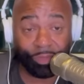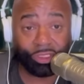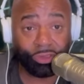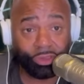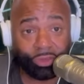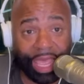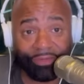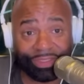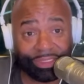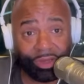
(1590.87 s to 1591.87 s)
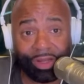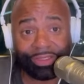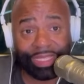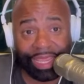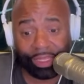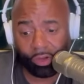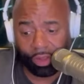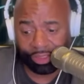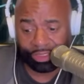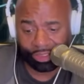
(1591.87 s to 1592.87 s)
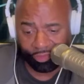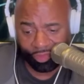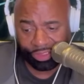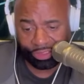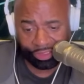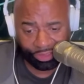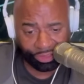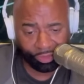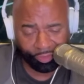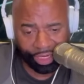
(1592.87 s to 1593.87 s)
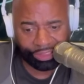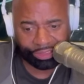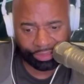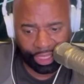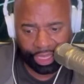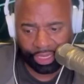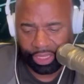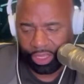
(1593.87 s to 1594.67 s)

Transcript: but you do have to start taking all this stuff into consideration. Like,